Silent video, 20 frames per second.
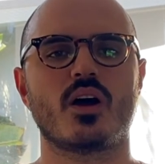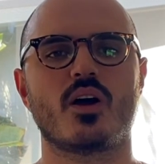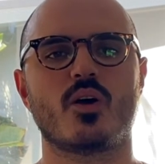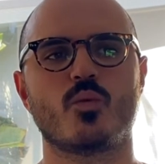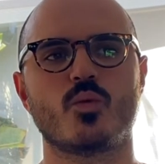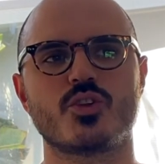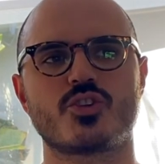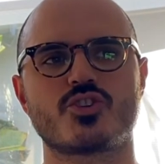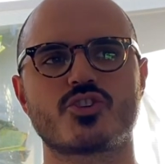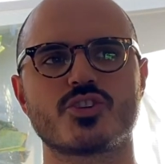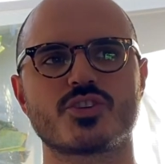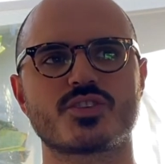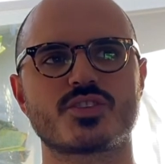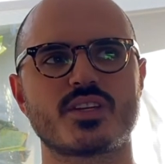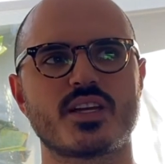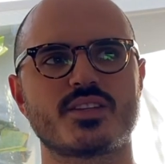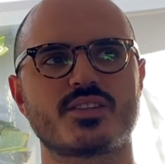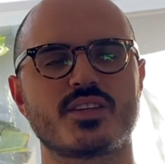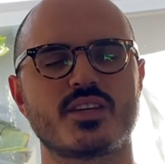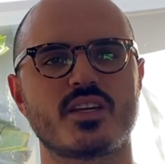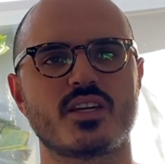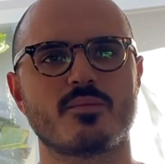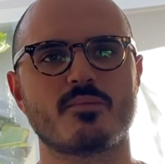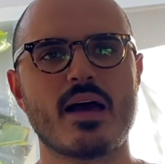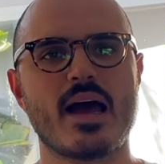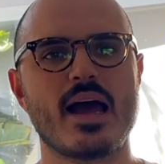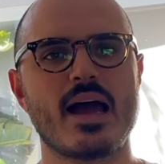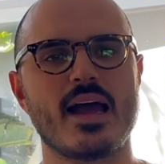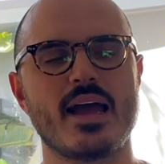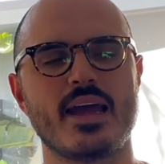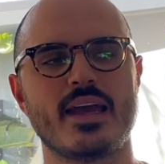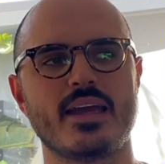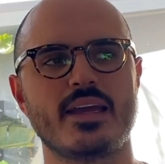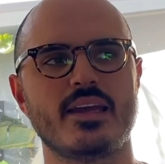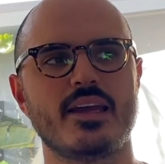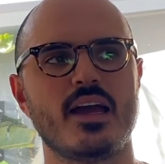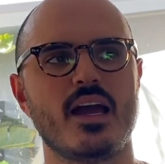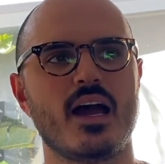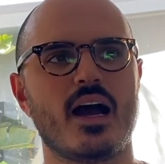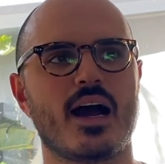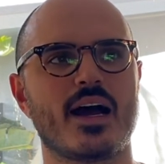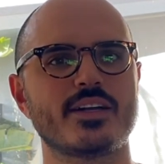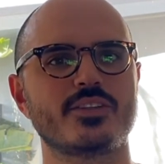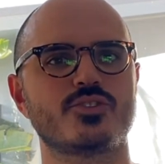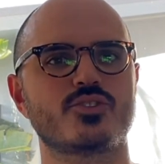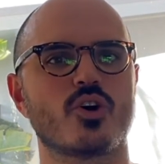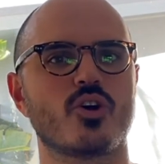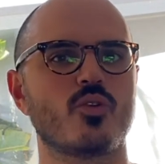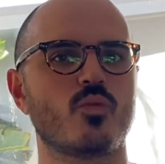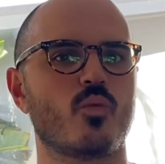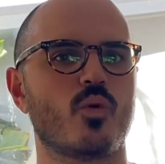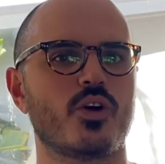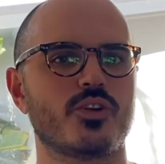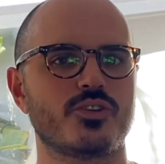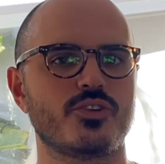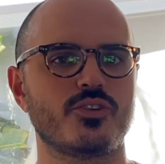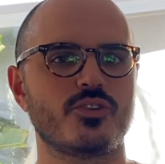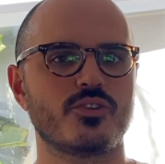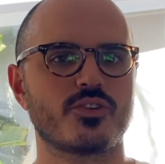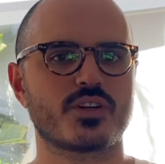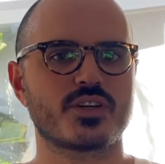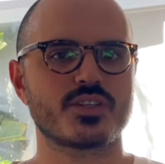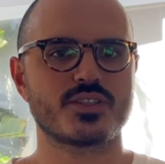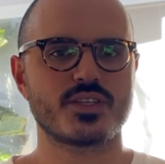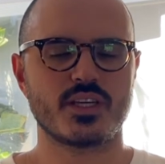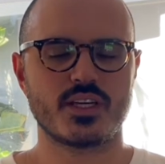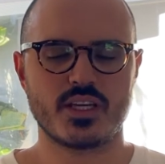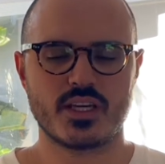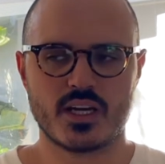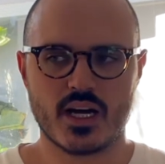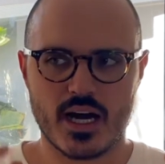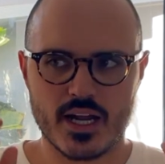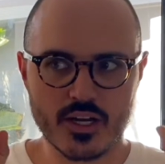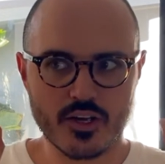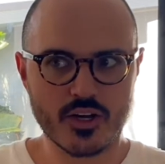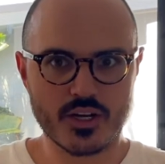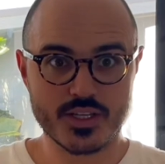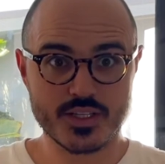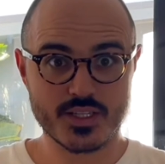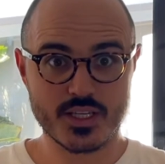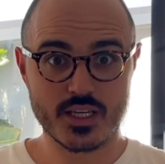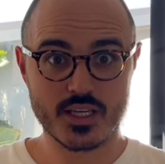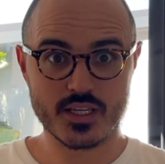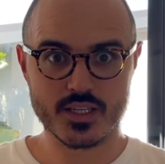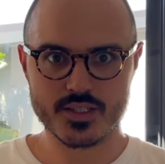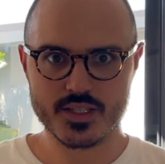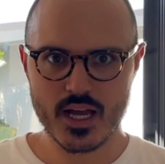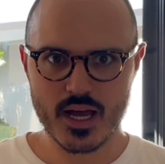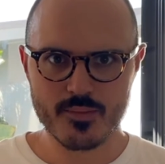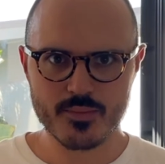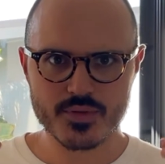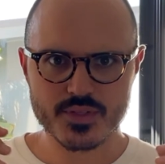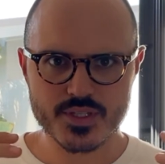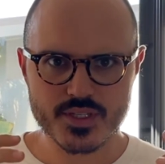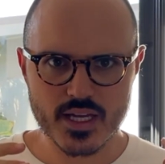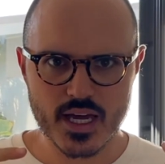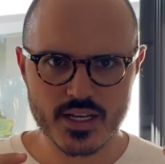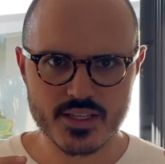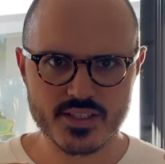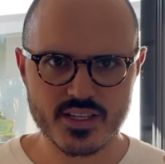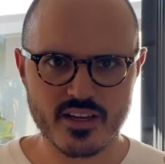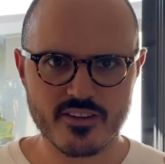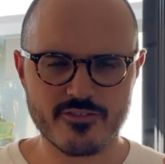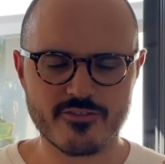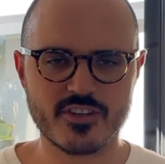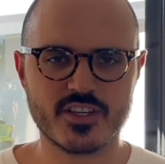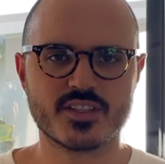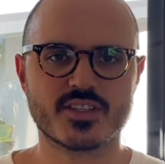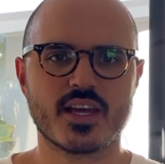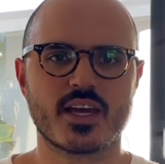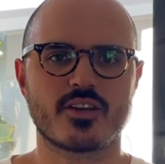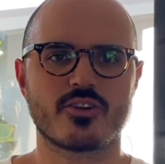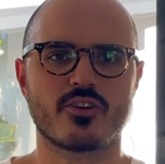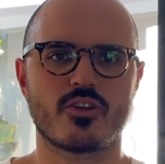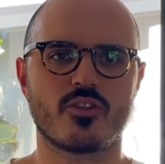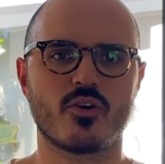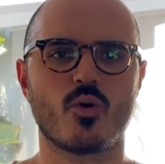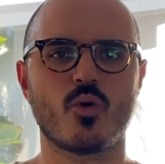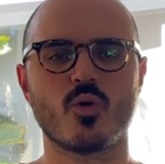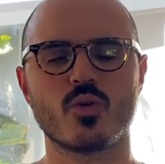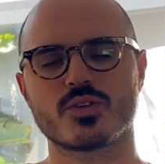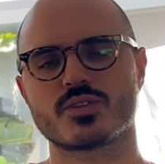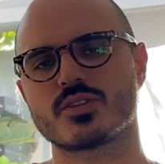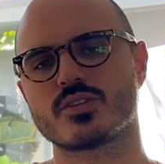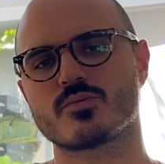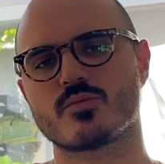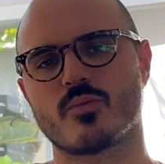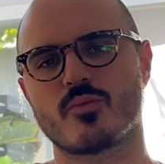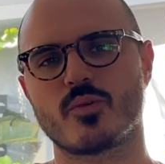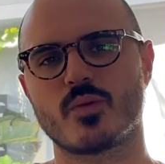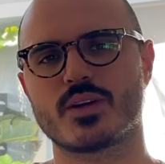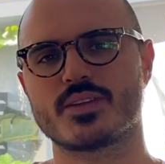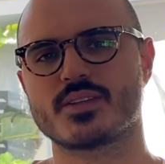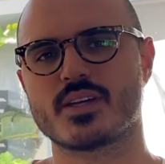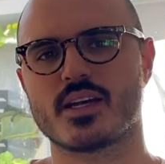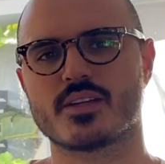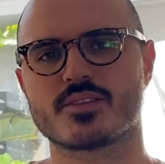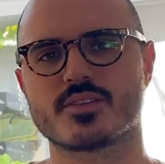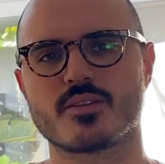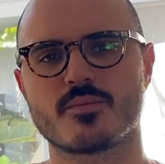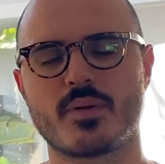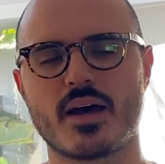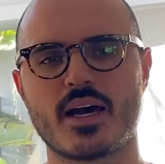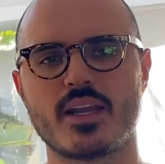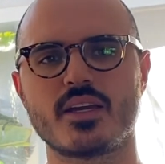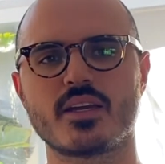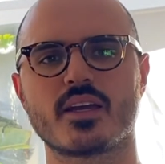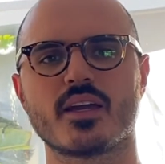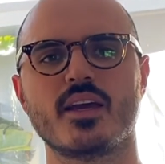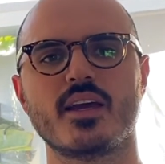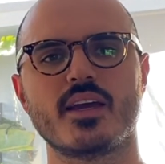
which just said to him, hey, I don't want you, because he kind of got his ears up and started to get fixated on the horses when we went down to the paddock.